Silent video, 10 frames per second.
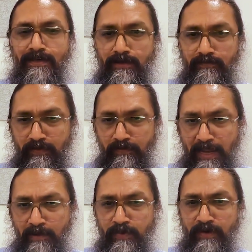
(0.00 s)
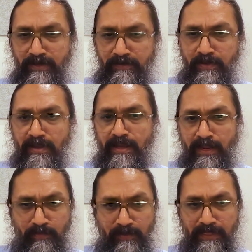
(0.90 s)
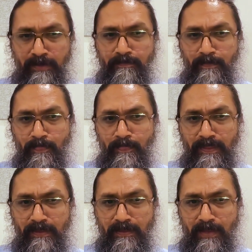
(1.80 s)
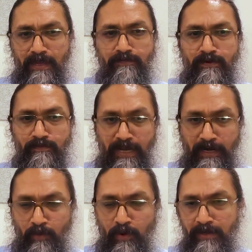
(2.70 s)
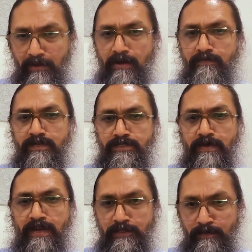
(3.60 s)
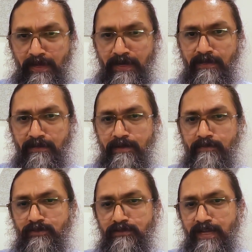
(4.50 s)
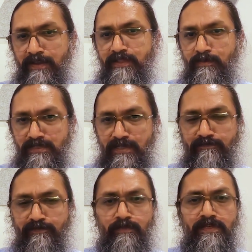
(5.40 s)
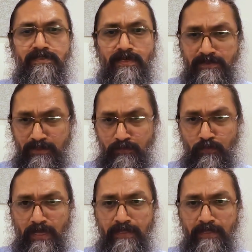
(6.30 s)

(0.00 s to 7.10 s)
We will empower, we will enable them, and from that point onwards, we are expecting them to drive themselves and be successful.